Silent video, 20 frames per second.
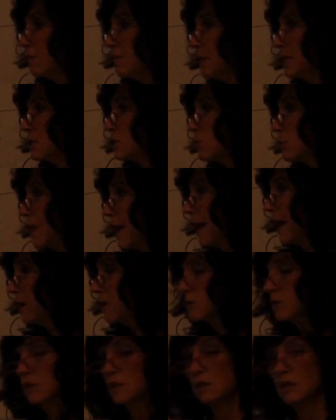means
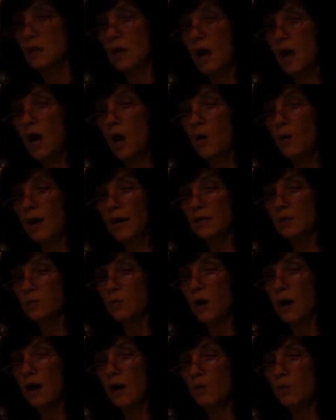without,
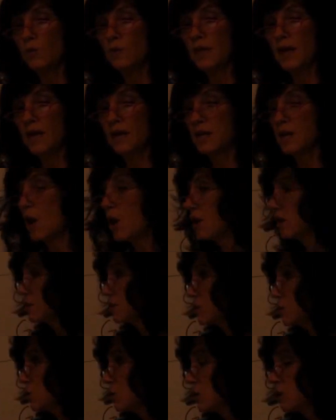OXY without an
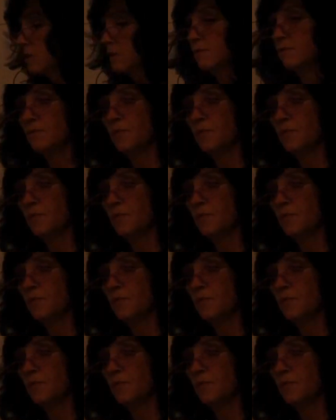oxygen.